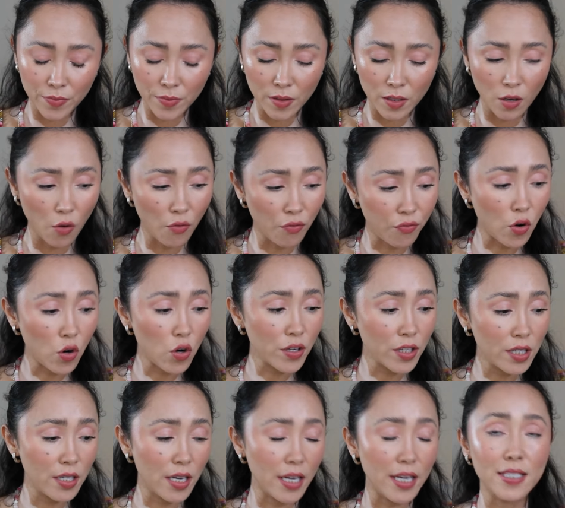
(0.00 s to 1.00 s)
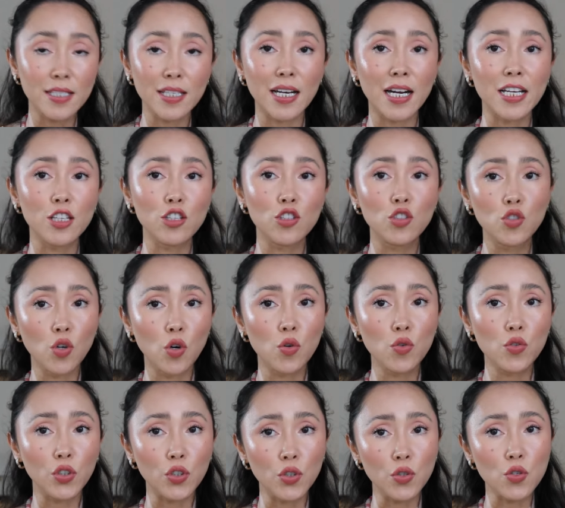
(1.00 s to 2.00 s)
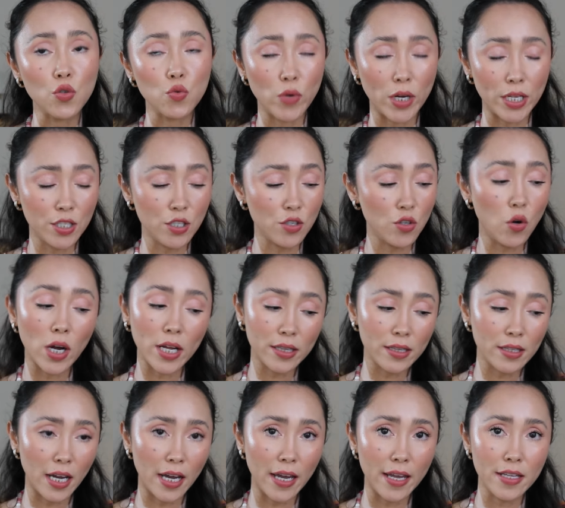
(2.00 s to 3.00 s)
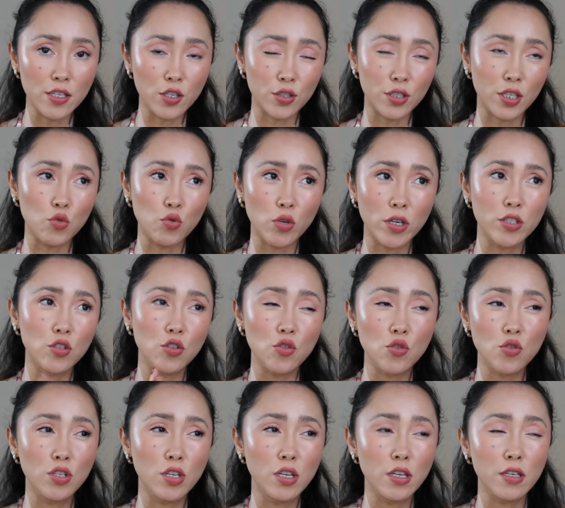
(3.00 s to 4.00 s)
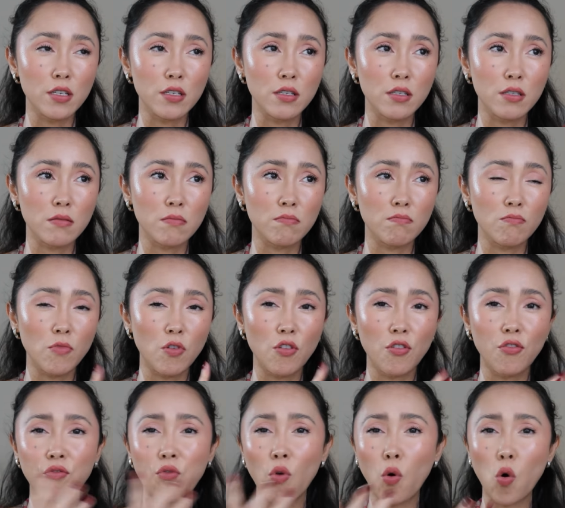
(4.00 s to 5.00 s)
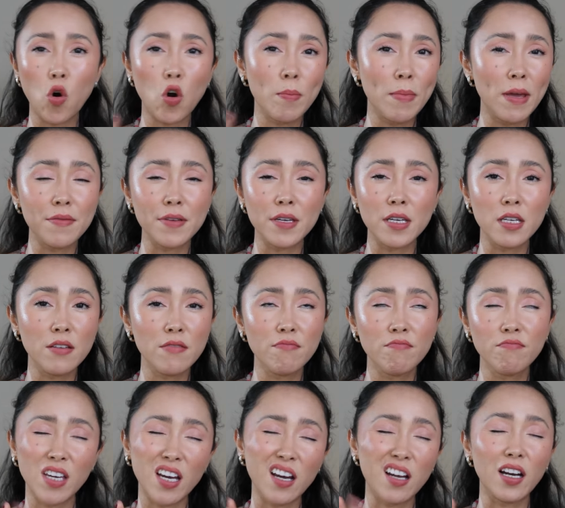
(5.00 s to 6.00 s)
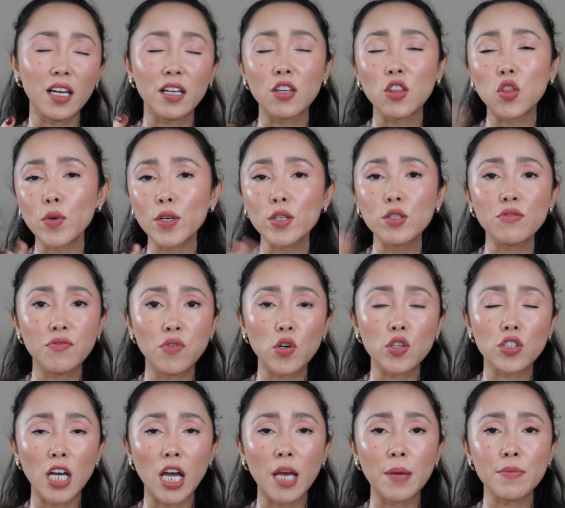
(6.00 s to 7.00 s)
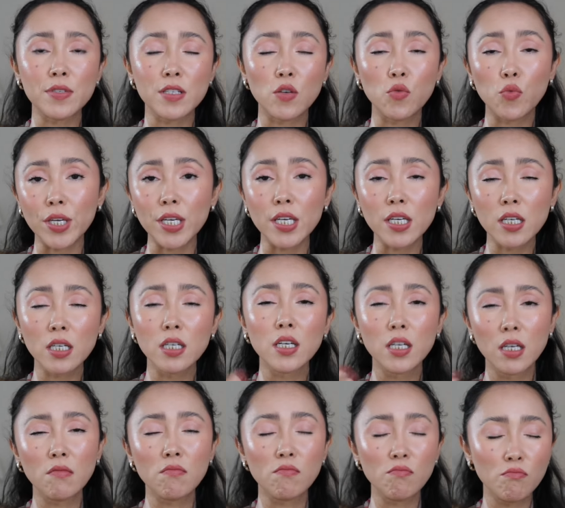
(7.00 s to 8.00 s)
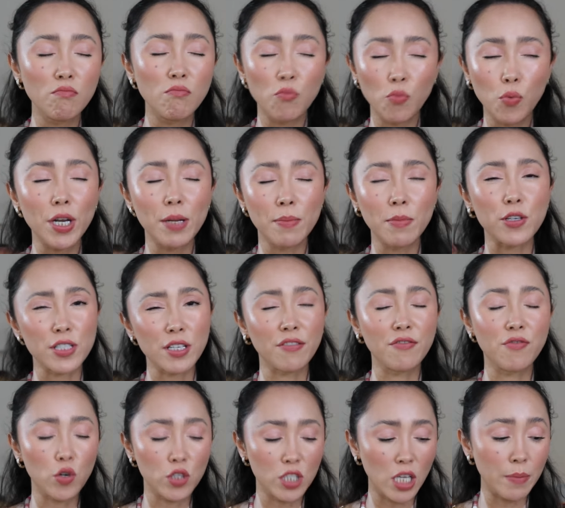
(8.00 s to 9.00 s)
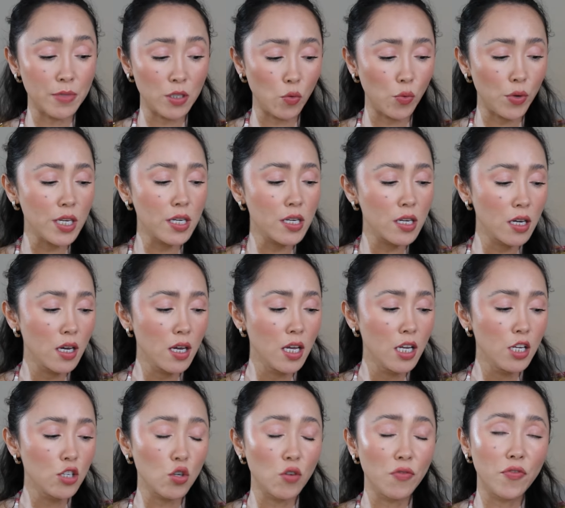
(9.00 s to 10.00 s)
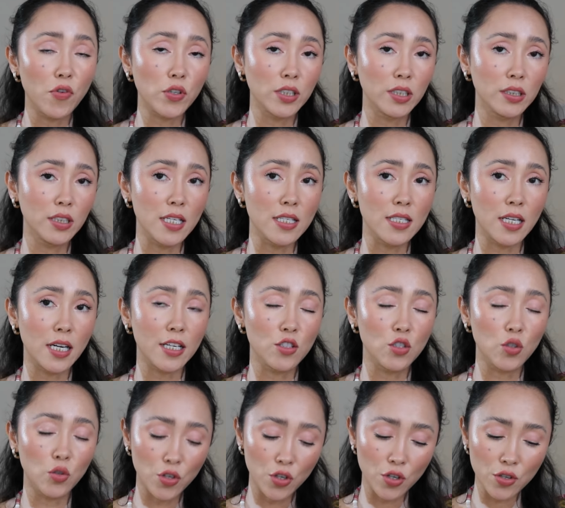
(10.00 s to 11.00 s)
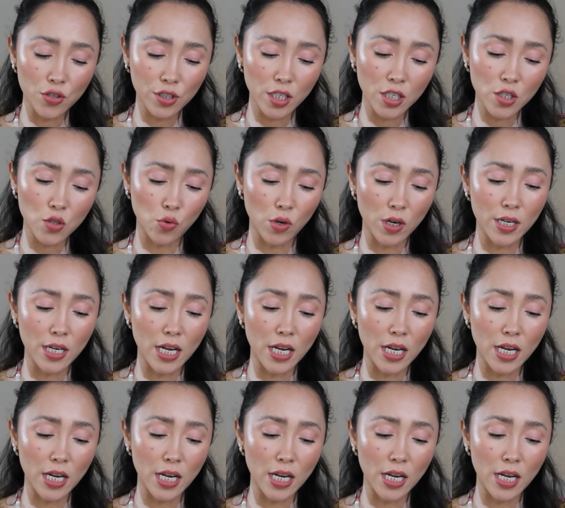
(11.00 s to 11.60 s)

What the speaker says: for the days that I don't use retinol at night, because I try to use this for maybe, yeah, like 3 to 4 times a week, pretty much like 4 times a week. So for the days that I don't use this one,